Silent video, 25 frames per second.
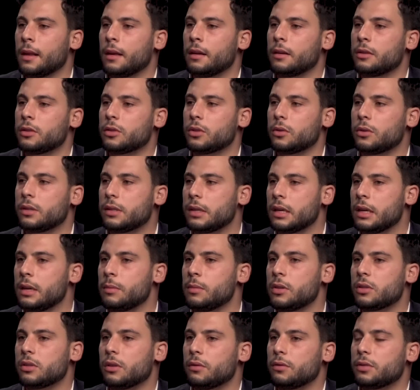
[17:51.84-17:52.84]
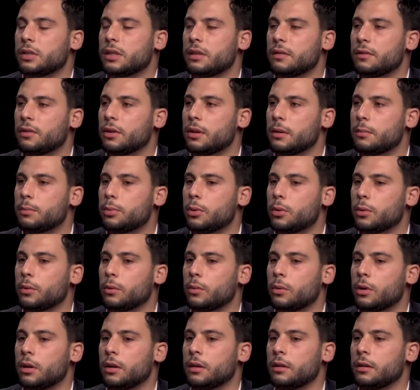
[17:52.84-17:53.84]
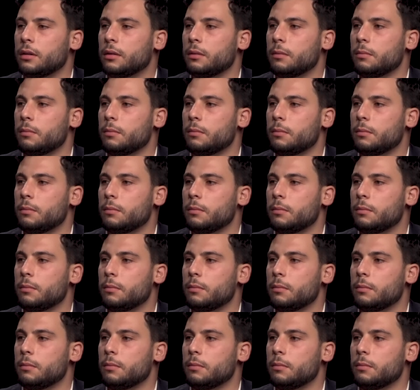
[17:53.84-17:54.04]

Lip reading: So team is obviously a very important one.